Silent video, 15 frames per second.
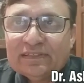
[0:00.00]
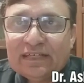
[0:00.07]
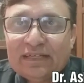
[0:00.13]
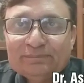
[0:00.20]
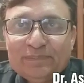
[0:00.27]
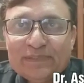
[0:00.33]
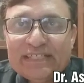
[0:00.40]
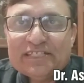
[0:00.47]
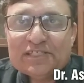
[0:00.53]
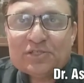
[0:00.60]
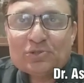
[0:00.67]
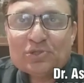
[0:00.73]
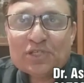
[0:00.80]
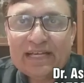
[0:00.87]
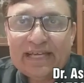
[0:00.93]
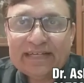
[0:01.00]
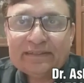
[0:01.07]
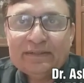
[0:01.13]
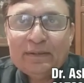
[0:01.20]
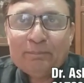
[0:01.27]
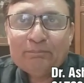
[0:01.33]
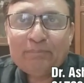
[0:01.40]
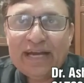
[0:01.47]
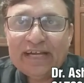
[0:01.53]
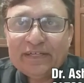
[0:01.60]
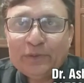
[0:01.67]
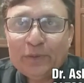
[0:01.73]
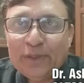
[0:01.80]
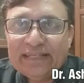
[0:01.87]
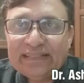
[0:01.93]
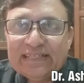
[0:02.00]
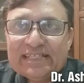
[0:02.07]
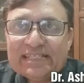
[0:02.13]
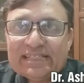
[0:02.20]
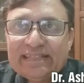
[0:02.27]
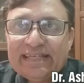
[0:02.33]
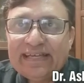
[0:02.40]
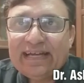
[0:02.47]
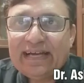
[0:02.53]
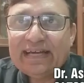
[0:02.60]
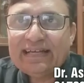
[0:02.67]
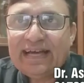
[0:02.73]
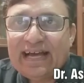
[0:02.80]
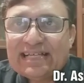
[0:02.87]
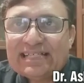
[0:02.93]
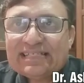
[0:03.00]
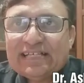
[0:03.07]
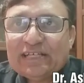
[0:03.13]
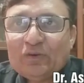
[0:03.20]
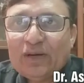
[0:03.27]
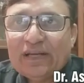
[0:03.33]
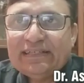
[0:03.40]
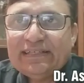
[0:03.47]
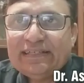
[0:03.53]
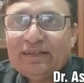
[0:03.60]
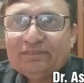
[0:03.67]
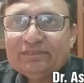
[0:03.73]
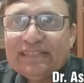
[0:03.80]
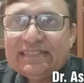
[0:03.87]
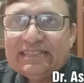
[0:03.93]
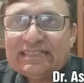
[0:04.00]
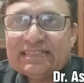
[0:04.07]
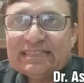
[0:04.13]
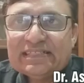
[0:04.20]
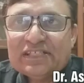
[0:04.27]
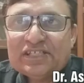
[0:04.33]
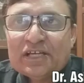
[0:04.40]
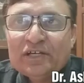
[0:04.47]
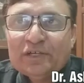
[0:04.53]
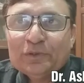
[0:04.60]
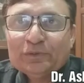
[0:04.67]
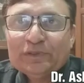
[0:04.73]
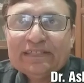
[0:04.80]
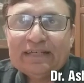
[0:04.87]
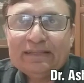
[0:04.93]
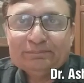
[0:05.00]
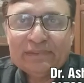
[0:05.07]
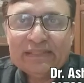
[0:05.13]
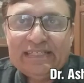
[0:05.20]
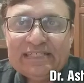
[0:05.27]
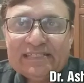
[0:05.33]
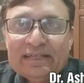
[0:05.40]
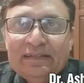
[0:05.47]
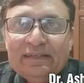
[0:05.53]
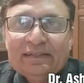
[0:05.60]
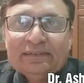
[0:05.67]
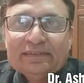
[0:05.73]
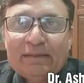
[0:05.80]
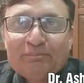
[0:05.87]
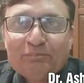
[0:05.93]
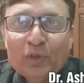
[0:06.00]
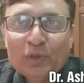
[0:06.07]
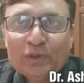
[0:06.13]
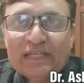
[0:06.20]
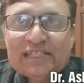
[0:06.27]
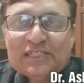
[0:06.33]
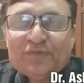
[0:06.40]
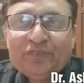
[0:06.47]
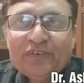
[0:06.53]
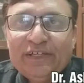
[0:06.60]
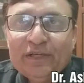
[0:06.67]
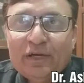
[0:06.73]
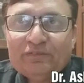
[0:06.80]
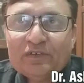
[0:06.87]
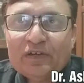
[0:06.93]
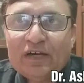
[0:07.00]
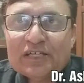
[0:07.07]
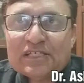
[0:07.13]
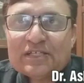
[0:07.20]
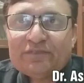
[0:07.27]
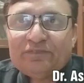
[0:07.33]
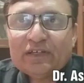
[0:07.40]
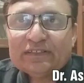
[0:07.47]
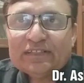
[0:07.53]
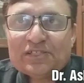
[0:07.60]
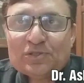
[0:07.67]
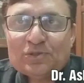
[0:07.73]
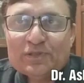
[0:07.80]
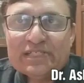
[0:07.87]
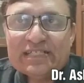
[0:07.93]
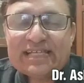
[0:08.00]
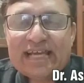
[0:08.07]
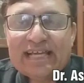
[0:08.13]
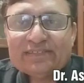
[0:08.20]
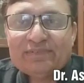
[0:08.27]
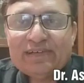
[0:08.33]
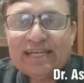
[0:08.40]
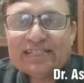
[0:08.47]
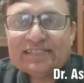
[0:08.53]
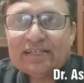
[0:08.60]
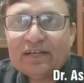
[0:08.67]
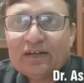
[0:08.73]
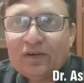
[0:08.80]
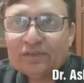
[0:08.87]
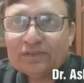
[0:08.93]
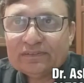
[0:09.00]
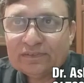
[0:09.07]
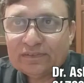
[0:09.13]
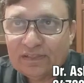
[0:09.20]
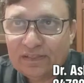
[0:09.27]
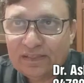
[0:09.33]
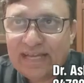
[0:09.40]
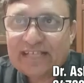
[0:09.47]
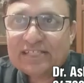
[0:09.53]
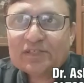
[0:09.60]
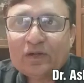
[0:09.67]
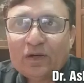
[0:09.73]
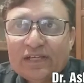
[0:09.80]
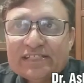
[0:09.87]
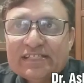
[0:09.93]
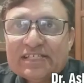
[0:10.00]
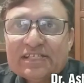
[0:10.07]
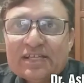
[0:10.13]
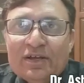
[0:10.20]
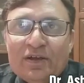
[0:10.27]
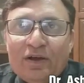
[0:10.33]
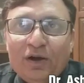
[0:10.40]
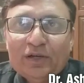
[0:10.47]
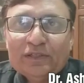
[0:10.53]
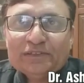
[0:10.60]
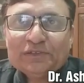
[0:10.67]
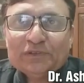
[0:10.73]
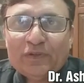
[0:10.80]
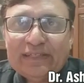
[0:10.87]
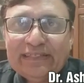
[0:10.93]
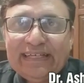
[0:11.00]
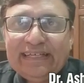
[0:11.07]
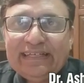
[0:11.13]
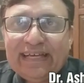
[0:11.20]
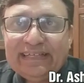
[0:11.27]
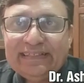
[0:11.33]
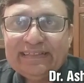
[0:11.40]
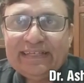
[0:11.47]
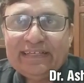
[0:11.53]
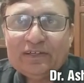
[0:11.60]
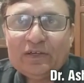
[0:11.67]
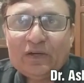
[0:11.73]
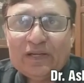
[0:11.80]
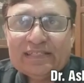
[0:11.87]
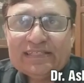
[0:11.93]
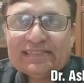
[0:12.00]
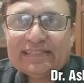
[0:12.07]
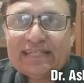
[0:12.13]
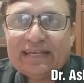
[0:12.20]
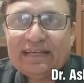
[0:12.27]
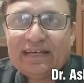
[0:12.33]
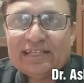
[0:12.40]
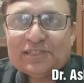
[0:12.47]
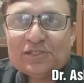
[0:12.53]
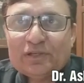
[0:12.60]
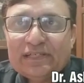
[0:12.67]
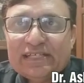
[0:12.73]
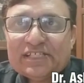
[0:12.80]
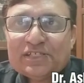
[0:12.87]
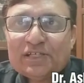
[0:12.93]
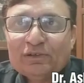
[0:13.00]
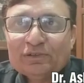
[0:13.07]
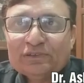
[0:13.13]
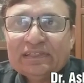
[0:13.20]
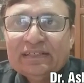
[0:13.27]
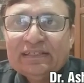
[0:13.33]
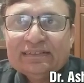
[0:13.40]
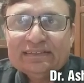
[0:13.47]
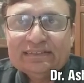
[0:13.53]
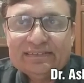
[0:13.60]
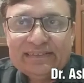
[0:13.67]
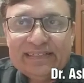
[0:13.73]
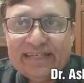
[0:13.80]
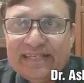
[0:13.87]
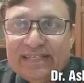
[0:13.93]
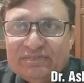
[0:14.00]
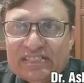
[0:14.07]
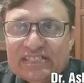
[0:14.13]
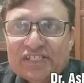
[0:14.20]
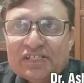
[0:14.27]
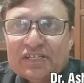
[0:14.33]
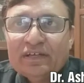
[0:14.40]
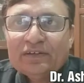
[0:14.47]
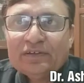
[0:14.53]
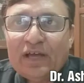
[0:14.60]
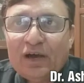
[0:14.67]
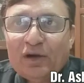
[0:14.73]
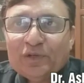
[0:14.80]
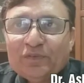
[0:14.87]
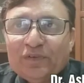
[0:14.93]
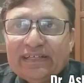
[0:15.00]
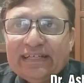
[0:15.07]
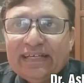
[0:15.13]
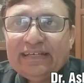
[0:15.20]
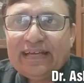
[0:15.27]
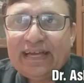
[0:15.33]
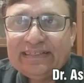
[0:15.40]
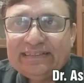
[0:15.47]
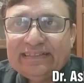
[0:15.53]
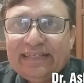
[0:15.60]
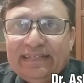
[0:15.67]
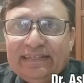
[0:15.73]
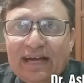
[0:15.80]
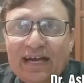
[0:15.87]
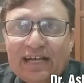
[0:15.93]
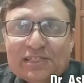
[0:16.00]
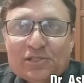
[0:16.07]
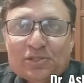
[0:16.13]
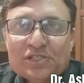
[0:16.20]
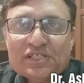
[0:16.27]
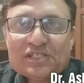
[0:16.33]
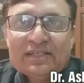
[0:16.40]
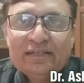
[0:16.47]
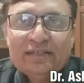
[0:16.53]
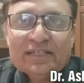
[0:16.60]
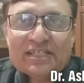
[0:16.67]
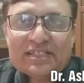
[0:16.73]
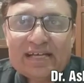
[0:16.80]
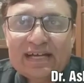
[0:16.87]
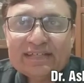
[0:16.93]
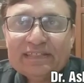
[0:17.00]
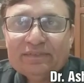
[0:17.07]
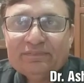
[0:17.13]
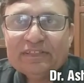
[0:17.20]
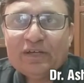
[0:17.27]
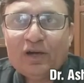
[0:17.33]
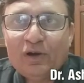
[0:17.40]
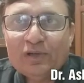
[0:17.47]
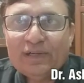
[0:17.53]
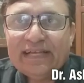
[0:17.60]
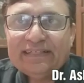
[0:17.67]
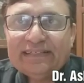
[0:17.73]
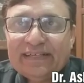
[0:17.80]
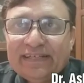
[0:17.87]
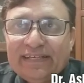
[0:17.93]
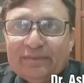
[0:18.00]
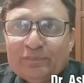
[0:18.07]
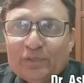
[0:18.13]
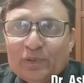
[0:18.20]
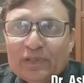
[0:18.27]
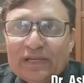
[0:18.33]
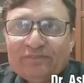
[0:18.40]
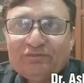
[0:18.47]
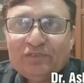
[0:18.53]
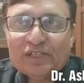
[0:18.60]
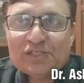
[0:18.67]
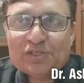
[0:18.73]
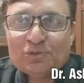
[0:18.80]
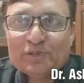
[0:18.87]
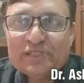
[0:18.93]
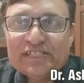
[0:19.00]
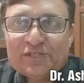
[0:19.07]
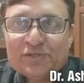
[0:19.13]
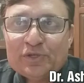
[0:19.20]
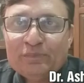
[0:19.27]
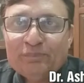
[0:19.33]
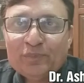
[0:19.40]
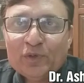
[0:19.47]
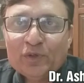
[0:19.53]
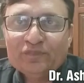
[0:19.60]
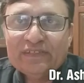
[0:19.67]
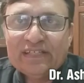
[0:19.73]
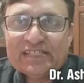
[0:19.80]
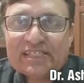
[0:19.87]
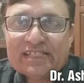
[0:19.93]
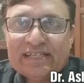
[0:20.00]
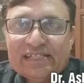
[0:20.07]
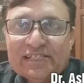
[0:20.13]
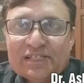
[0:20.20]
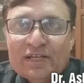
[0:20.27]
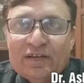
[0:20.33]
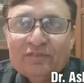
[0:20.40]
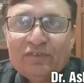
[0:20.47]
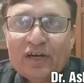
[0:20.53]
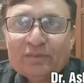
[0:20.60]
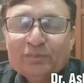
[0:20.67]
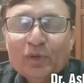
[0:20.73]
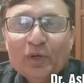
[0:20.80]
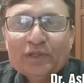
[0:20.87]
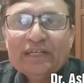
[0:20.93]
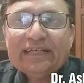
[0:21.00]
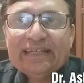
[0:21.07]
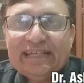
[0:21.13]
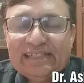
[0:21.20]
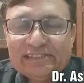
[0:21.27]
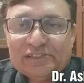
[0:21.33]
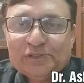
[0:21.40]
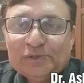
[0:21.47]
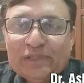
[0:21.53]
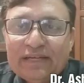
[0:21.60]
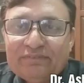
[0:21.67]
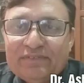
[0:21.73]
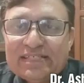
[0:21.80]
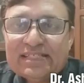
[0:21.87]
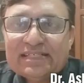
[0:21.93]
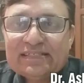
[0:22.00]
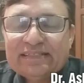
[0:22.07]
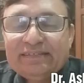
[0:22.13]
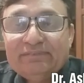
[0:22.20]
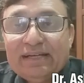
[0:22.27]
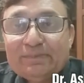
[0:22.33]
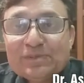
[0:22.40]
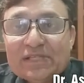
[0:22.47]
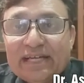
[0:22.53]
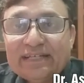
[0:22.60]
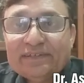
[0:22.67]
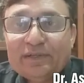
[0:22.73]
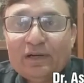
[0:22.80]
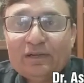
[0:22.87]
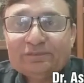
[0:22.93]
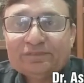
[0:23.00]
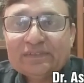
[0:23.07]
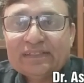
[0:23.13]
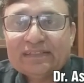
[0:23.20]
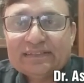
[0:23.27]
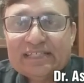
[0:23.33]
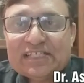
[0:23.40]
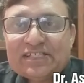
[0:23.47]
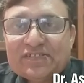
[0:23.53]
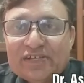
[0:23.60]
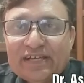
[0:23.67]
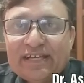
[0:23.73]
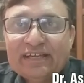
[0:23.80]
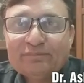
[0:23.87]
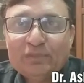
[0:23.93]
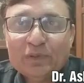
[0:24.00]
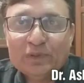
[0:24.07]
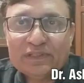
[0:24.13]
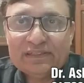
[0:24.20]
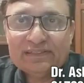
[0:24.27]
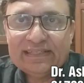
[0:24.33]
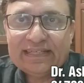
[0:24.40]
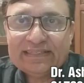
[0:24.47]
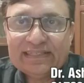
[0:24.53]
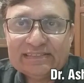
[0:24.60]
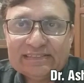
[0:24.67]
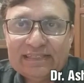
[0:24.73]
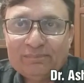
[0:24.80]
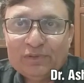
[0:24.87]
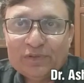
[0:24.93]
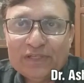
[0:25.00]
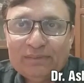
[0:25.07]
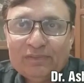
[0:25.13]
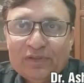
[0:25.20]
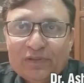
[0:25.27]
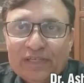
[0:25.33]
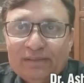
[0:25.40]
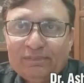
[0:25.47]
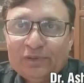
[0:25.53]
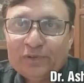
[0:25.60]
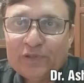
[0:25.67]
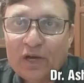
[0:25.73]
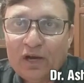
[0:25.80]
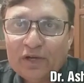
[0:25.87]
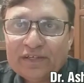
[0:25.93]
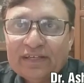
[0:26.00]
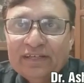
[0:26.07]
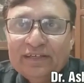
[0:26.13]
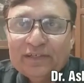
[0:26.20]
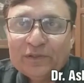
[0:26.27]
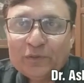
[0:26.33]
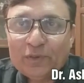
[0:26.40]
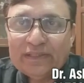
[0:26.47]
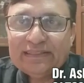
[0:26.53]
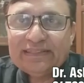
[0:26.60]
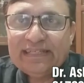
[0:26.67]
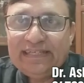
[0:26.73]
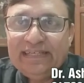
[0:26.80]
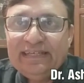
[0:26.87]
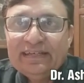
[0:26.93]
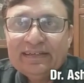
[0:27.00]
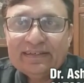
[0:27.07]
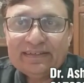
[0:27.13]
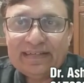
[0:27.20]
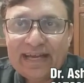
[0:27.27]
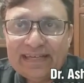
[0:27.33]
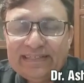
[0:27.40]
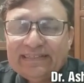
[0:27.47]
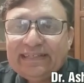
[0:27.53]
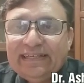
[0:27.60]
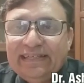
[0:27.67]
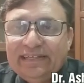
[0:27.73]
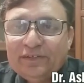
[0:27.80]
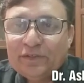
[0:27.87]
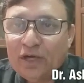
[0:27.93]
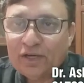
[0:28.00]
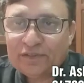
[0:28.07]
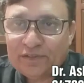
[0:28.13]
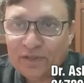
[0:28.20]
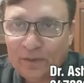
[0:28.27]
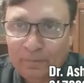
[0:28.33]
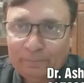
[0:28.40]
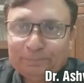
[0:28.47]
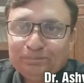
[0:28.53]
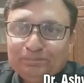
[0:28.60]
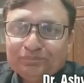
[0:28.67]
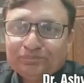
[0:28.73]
companies to select. By doing this, they enhance the quality of the interns to the companies. The portal is free of cost for the students as well as the as colleges. On 2019, colleges can also list out their events. Now 2019 also started with online training program for students to improve their skills. For more details, you can visit the website of this training portal, that is www.2019.com.